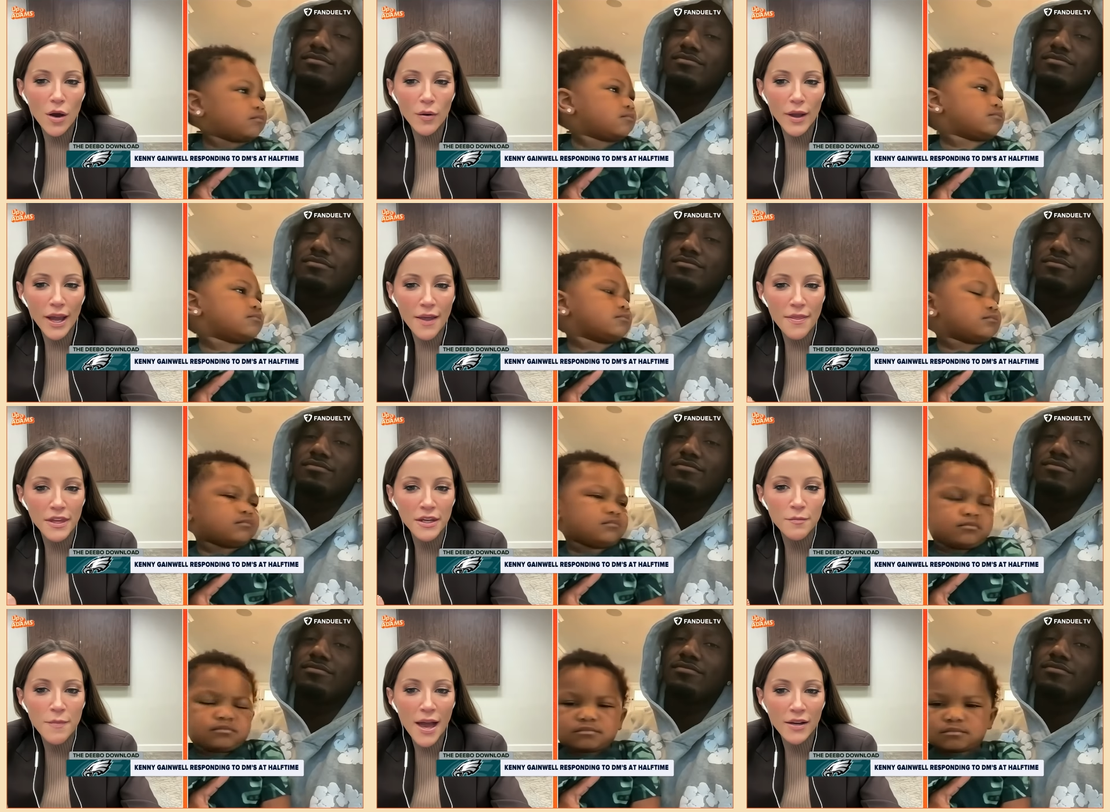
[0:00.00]
Speaker 1: Okay, and then
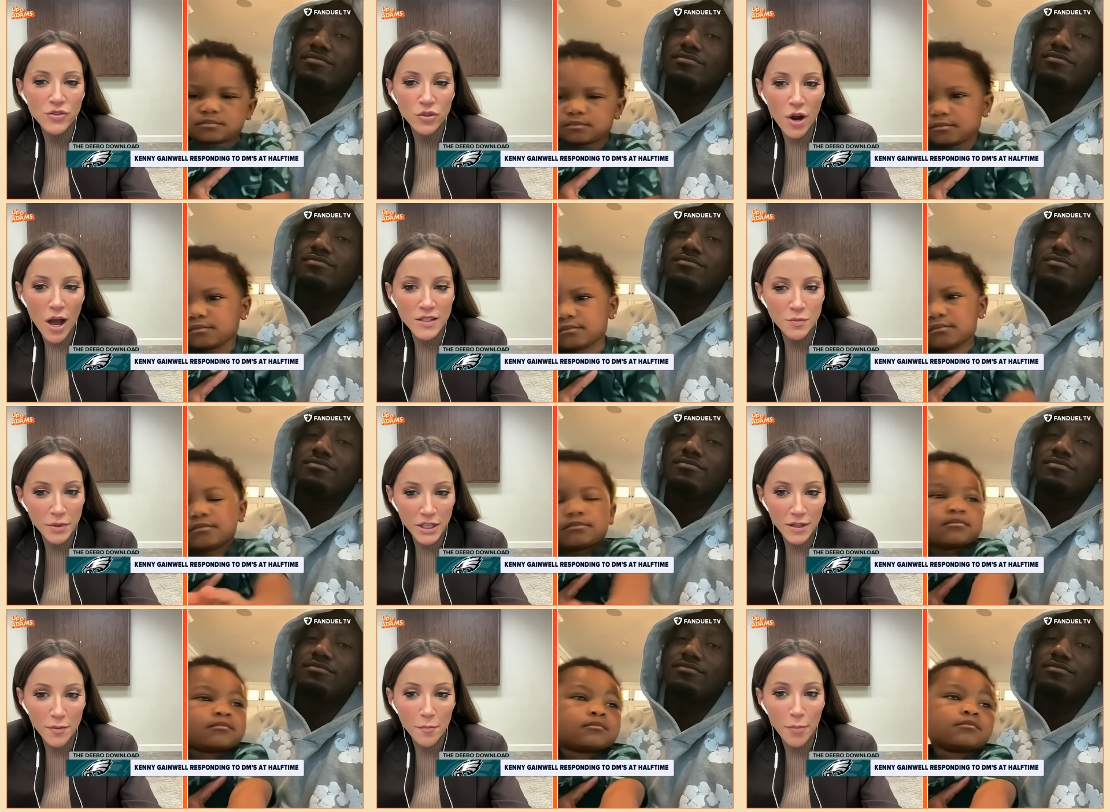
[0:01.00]
Max
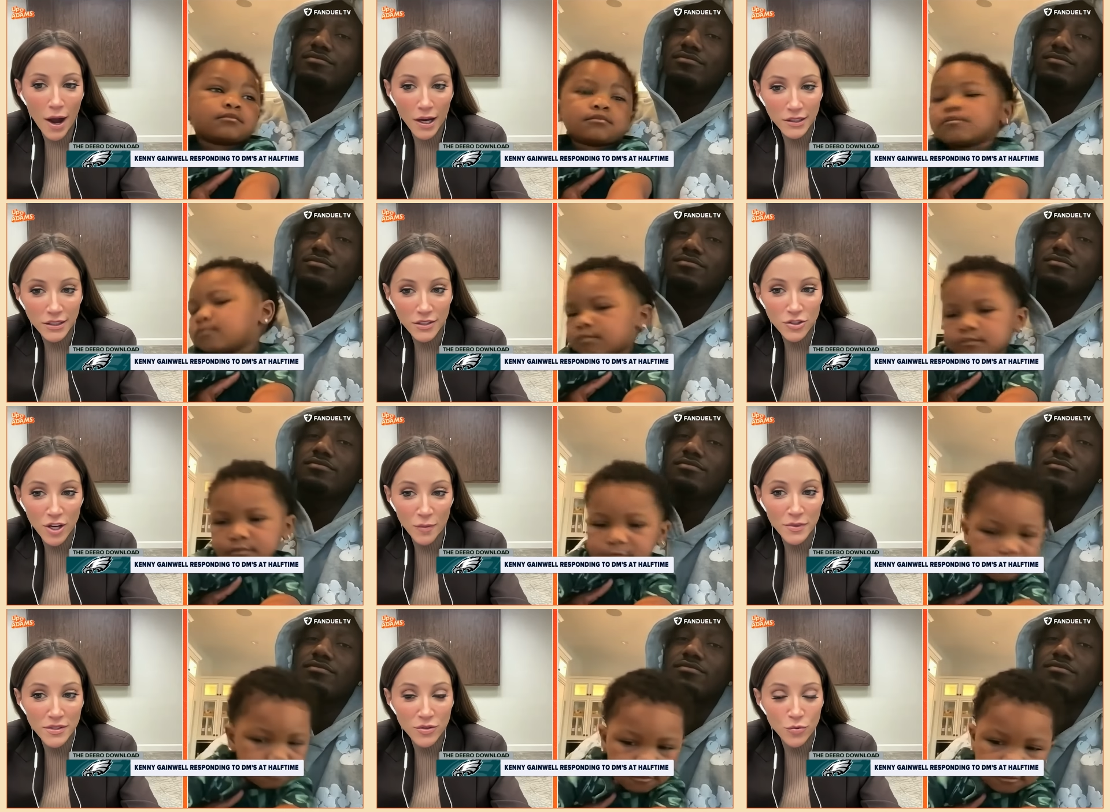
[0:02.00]
Crosby bodied
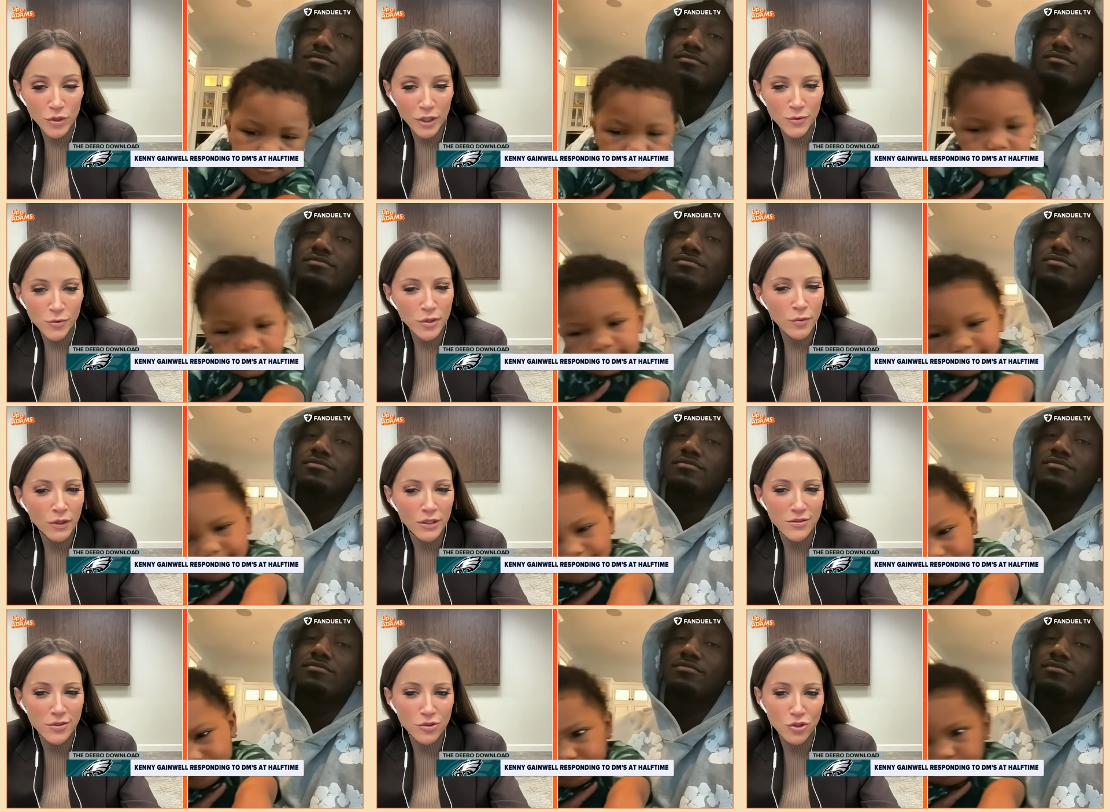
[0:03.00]
Jameson Williams. We don't want
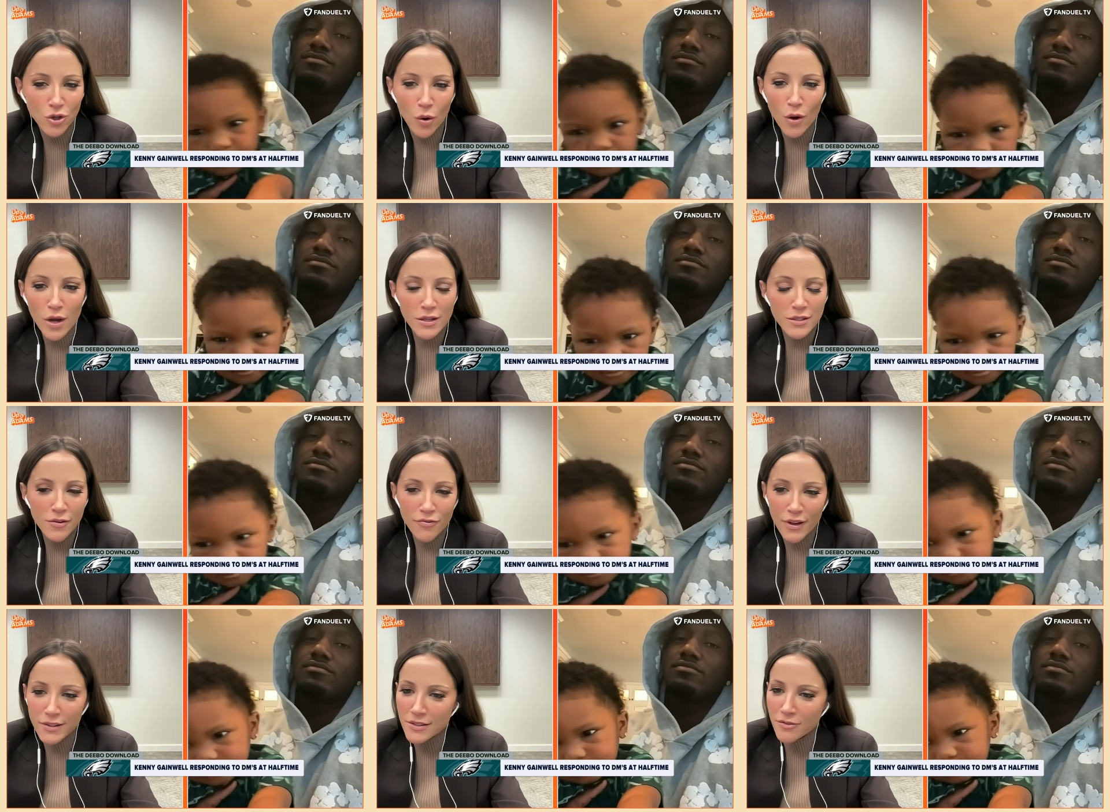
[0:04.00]
to show
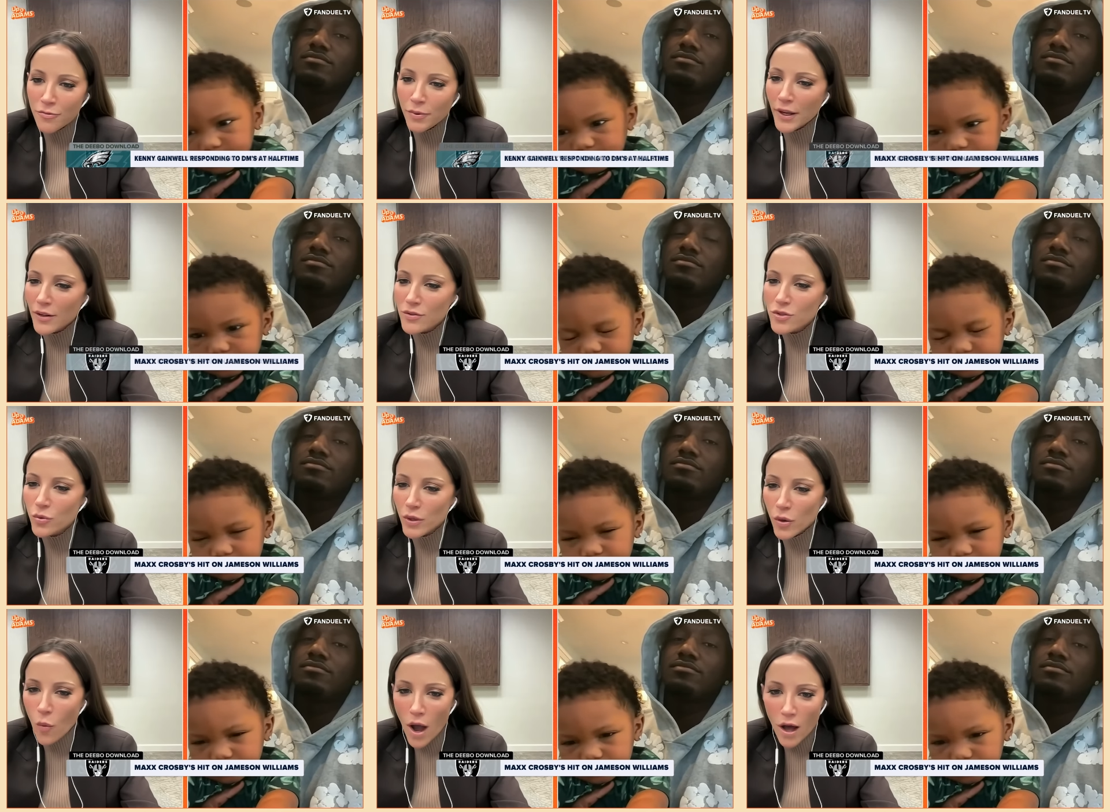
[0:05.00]
defensive players
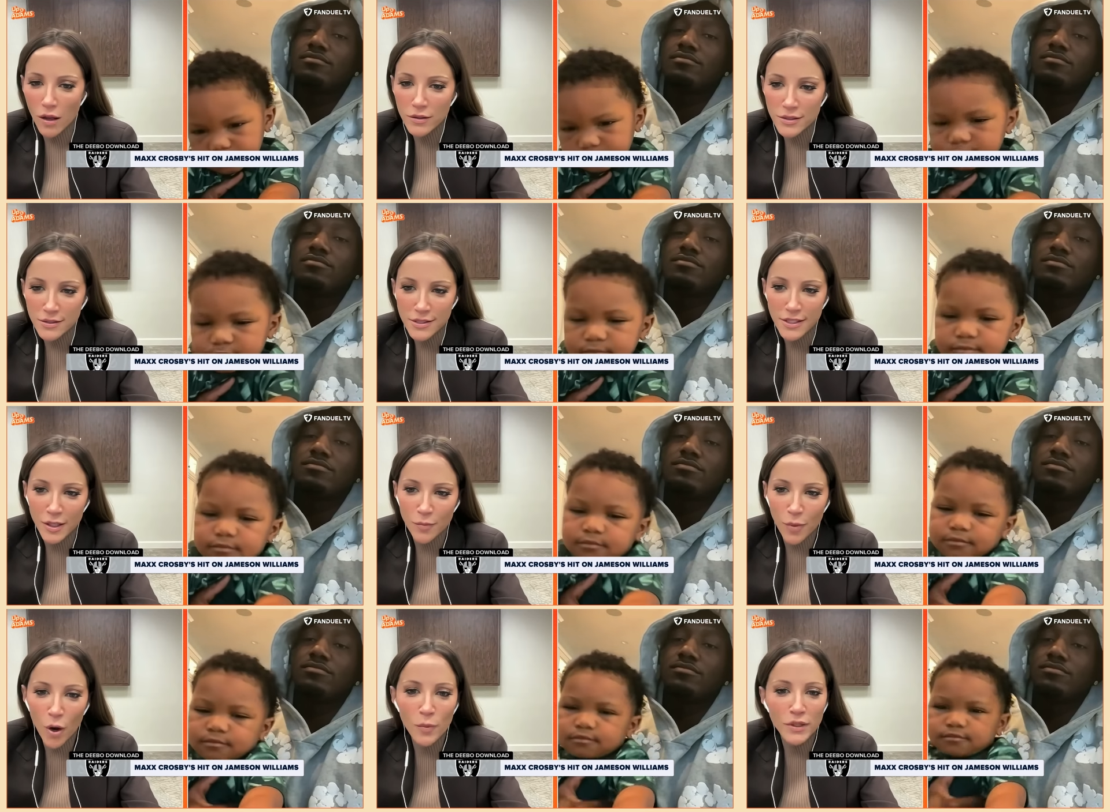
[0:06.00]
doing well to
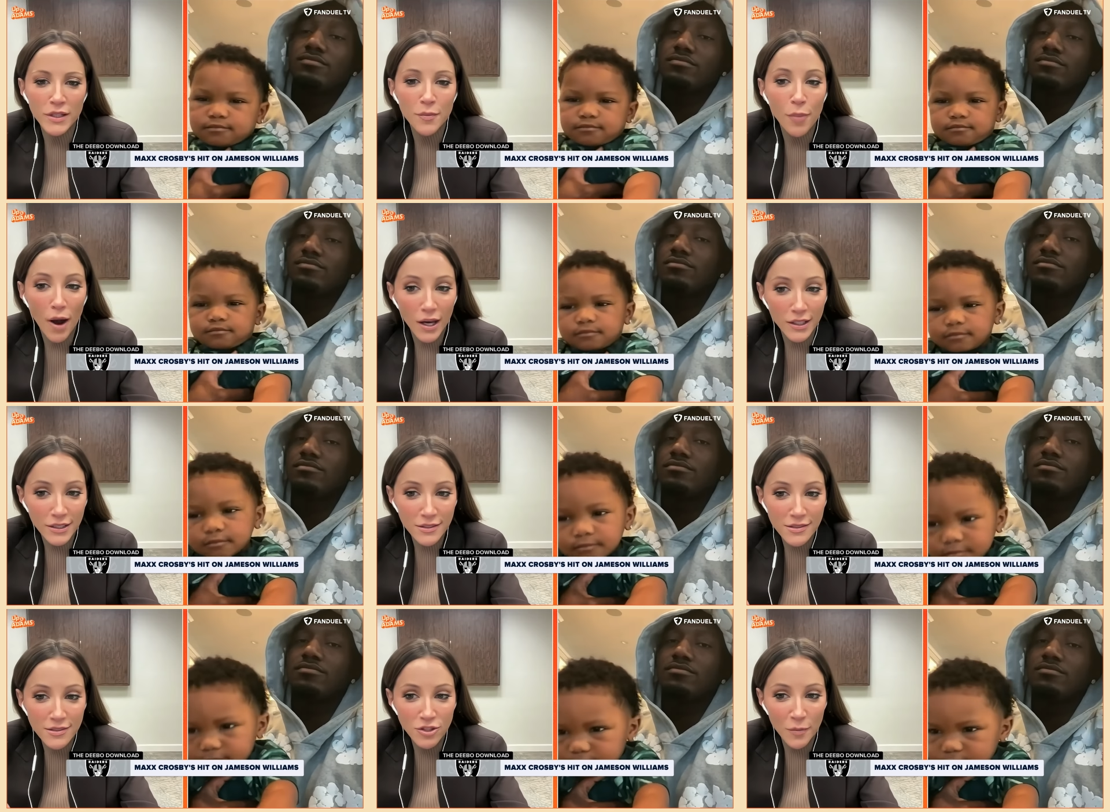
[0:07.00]
Deebo, but he
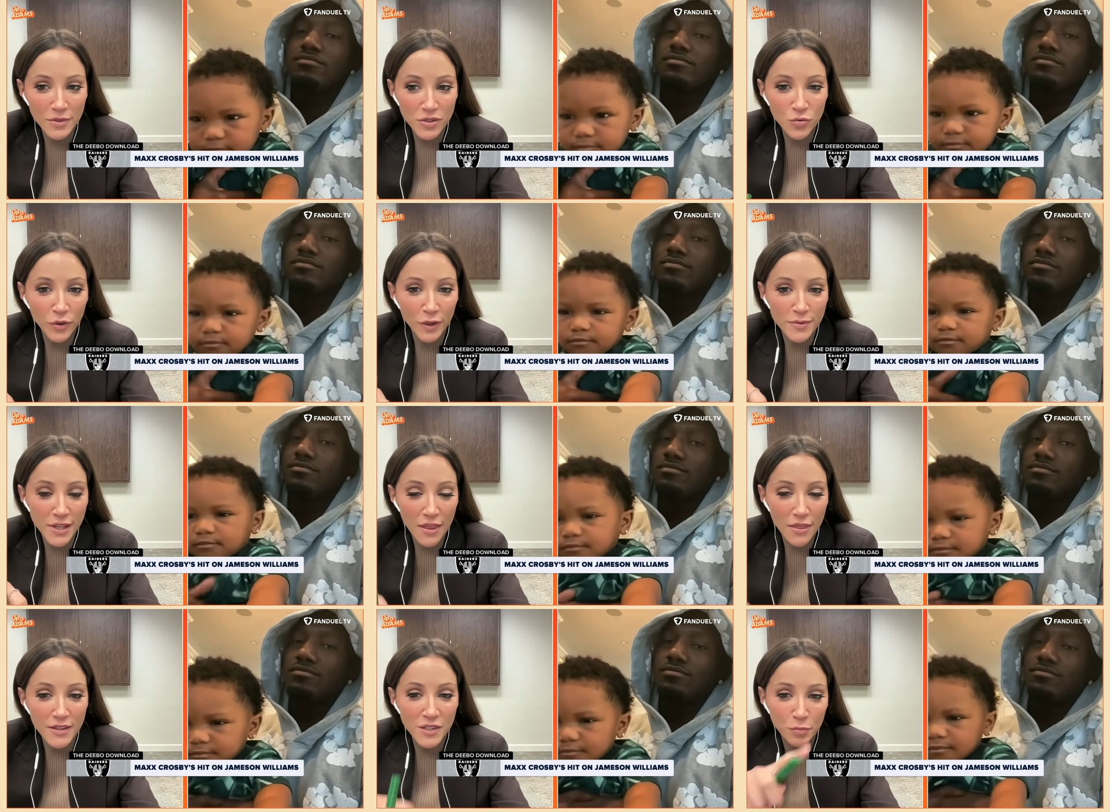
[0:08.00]
bodies Jameson Williams on
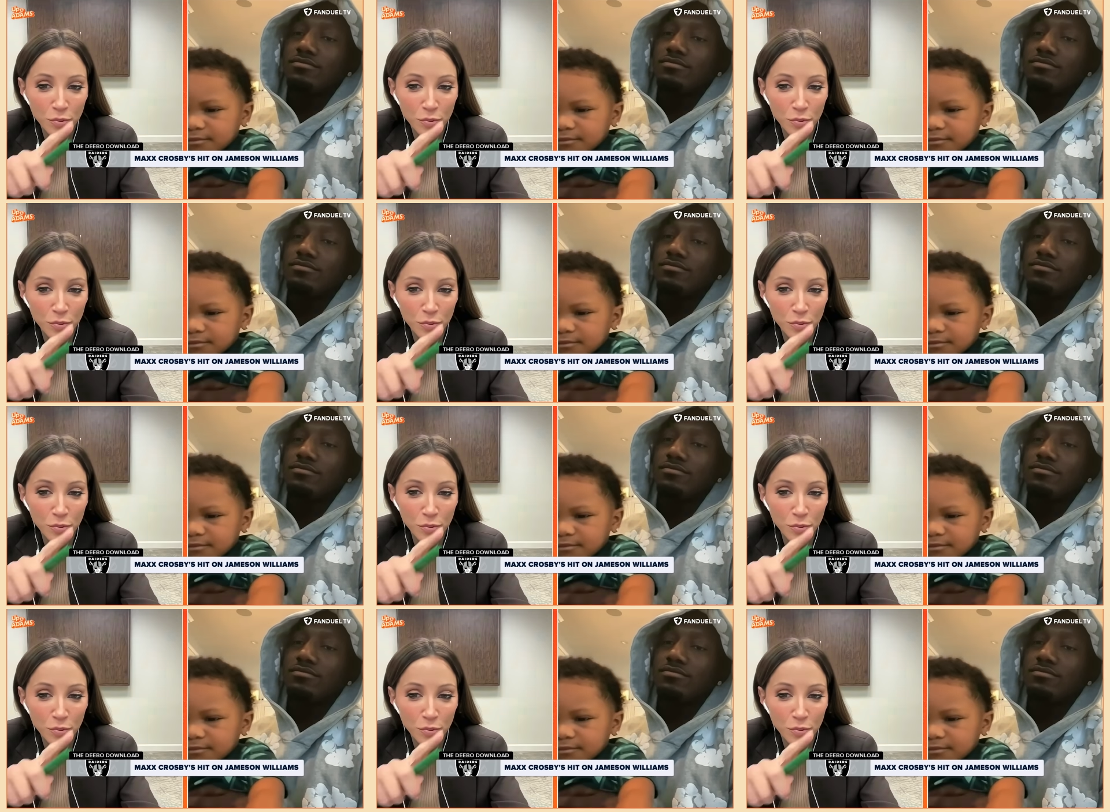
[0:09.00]
this